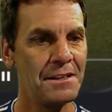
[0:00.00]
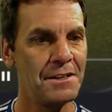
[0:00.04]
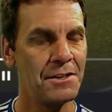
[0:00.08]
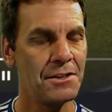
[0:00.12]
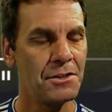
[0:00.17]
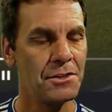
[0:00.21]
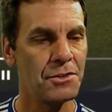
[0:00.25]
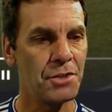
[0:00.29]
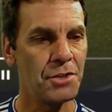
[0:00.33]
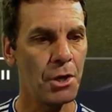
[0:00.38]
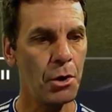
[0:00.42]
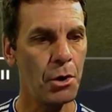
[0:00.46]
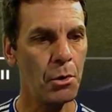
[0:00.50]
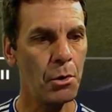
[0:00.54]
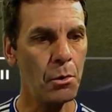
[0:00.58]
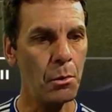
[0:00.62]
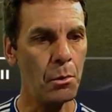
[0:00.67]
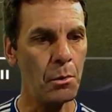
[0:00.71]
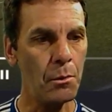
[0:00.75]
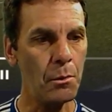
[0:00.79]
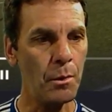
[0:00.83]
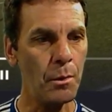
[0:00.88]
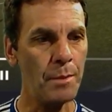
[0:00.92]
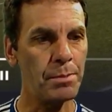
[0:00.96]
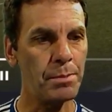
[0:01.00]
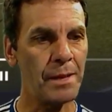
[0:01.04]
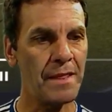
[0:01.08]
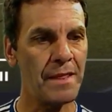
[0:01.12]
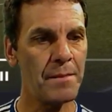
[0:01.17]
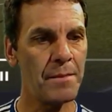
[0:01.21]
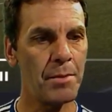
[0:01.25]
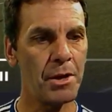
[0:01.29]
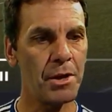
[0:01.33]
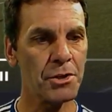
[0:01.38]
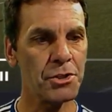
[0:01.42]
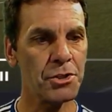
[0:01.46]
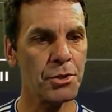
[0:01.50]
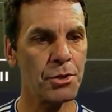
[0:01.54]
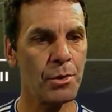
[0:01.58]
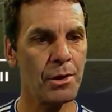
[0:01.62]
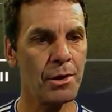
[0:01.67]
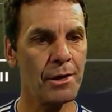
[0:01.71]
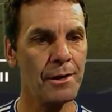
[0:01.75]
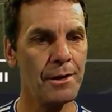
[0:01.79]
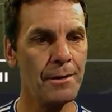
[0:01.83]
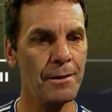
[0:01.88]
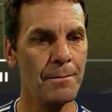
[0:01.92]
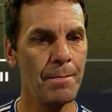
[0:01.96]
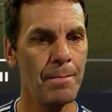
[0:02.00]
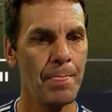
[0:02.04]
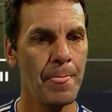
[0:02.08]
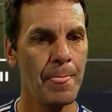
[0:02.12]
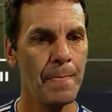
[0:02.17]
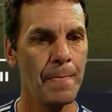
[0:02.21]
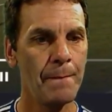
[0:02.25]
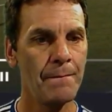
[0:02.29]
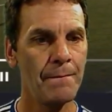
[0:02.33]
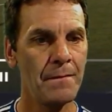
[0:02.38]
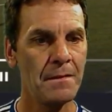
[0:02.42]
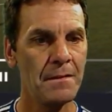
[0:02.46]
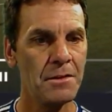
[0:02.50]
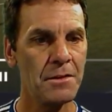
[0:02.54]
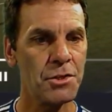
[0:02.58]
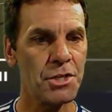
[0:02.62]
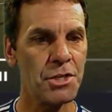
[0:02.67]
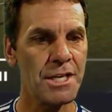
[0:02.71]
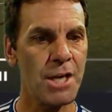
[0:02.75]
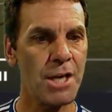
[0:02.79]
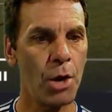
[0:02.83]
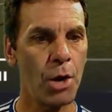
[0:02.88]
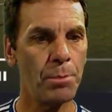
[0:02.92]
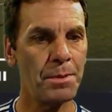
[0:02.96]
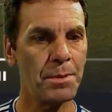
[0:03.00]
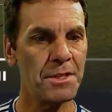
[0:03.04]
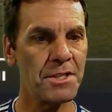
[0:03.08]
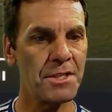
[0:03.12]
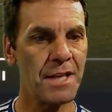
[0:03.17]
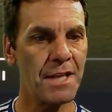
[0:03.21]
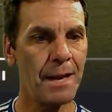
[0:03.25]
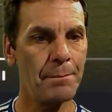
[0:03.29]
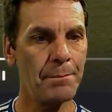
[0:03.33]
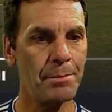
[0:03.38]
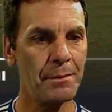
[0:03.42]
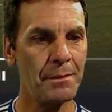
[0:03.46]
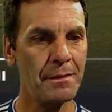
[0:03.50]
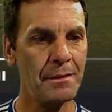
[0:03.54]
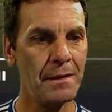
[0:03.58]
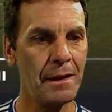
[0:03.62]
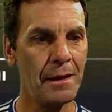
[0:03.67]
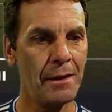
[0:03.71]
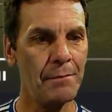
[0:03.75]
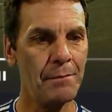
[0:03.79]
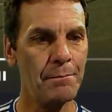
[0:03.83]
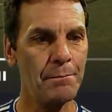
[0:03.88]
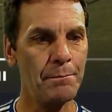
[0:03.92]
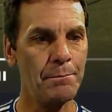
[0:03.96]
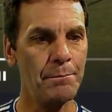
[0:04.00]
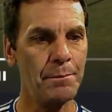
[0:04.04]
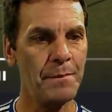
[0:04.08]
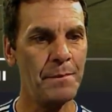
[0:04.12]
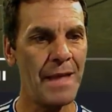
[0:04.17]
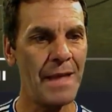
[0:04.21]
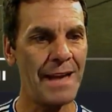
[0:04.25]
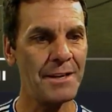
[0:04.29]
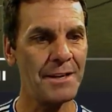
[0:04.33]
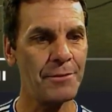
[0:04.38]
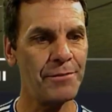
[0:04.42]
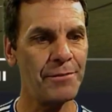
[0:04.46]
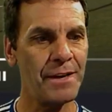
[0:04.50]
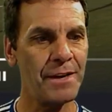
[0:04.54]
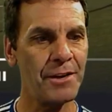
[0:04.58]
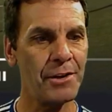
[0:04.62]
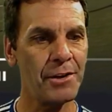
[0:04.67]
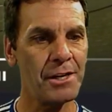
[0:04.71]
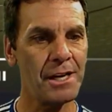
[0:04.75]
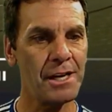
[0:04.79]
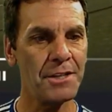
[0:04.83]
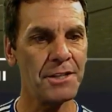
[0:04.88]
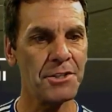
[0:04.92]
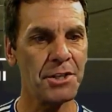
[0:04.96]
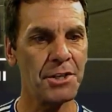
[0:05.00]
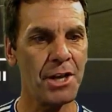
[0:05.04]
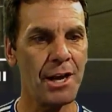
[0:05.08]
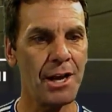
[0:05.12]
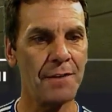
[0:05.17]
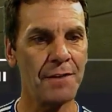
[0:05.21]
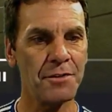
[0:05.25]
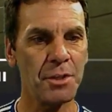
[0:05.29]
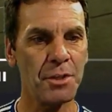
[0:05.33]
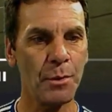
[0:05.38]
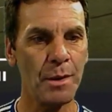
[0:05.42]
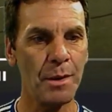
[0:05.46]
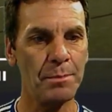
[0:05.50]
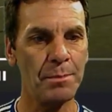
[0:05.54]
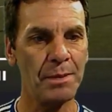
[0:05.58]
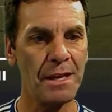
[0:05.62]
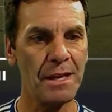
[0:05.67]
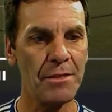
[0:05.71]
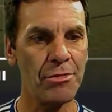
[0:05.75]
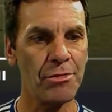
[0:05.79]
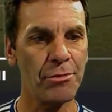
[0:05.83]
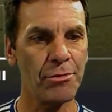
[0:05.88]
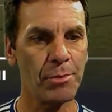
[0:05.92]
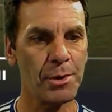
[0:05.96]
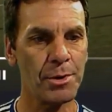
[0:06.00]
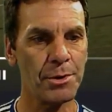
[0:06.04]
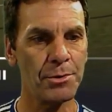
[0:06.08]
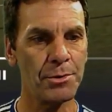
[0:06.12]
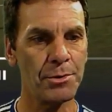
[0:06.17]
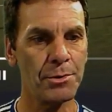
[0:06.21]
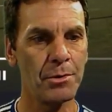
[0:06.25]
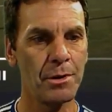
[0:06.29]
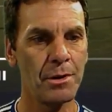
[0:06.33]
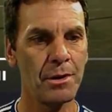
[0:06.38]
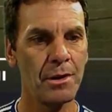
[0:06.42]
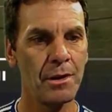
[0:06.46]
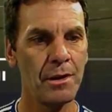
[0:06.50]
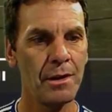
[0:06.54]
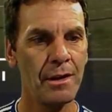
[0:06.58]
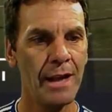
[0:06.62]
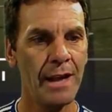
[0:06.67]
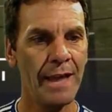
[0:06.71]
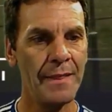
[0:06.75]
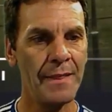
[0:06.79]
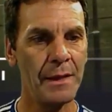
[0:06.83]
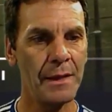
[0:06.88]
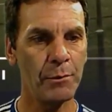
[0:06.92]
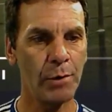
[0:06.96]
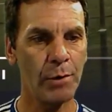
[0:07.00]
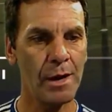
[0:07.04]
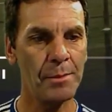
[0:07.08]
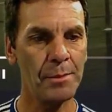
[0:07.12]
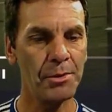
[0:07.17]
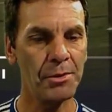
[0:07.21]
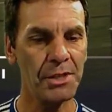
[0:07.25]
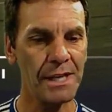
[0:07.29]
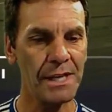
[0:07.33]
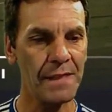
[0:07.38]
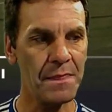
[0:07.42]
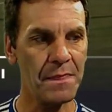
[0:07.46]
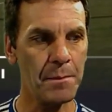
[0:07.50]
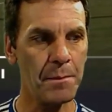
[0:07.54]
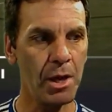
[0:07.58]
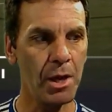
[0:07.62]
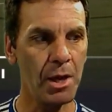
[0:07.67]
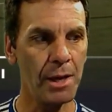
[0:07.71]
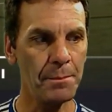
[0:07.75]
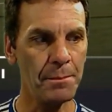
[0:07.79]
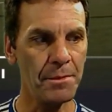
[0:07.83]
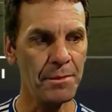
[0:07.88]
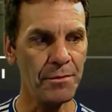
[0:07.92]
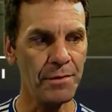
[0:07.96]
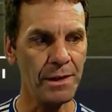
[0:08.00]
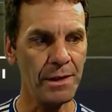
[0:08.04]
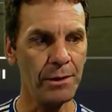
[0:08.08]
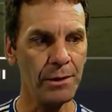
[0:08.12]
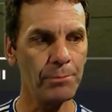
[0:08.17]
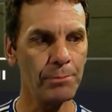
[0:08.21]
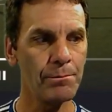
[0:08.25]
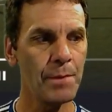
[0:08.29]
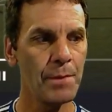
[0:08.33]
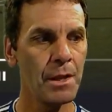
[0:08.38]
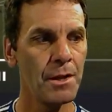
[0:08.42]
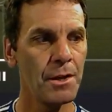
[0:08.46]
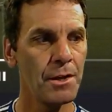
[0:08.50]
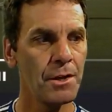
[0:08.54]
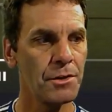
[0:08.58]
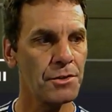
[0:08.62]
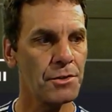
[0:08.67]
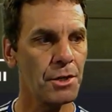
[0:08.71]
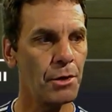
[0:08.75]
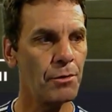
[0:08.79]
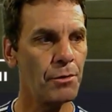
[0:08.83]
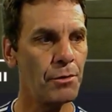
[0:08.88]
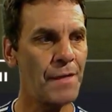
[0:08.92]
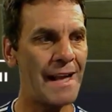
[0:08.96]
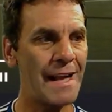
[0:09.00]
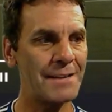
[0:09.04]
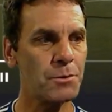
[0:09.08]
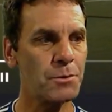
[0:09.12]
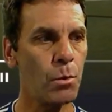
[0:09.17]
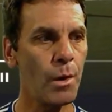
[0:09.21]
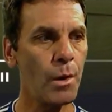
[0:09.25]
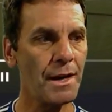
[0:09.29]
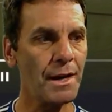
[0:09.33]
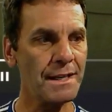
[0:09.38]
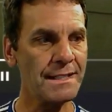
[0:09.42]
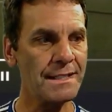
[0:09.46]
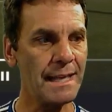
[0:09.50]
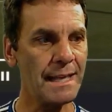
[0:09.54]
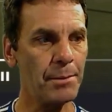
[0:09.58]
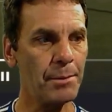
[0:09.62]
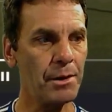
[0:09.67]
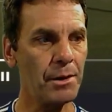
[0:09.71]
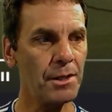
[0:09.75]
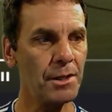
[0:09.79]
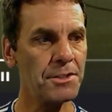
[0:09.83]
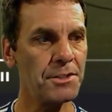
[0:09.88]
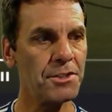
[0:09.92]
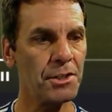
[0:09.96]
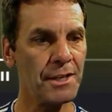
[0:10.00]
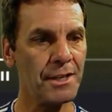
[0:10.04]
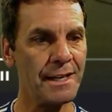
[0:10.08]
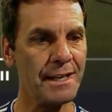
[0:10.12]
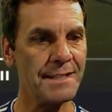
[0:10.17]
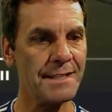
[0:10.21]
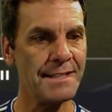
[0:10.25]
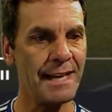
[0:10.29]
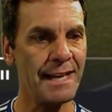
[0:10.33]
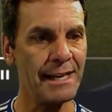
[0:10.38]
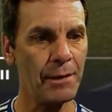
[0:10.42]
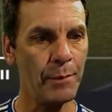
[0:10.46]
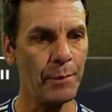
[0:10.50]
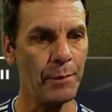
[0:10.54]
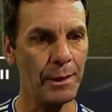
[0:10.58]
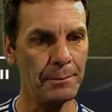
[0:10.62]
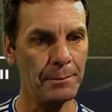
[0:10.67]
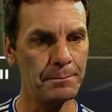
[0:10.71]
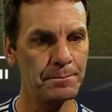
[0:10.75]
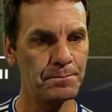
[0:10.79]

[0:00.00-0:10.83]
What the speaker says: So we play the ball short. She opens up. That defender cuts it off, so we play through. And then we're able to get the ball up the field. So that's one example. Let's look at a second one.